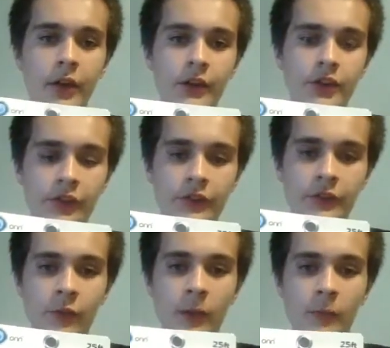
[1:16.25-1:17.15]
just even
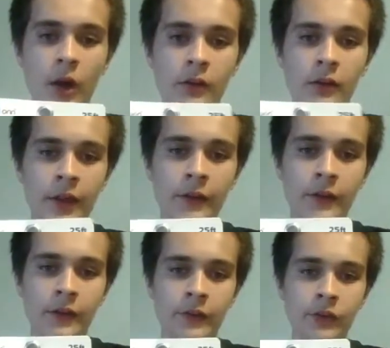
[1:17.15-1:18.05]
when I'm not lagging,
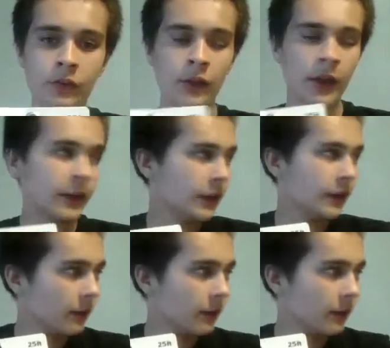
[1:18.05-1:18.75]
it's a little laggy.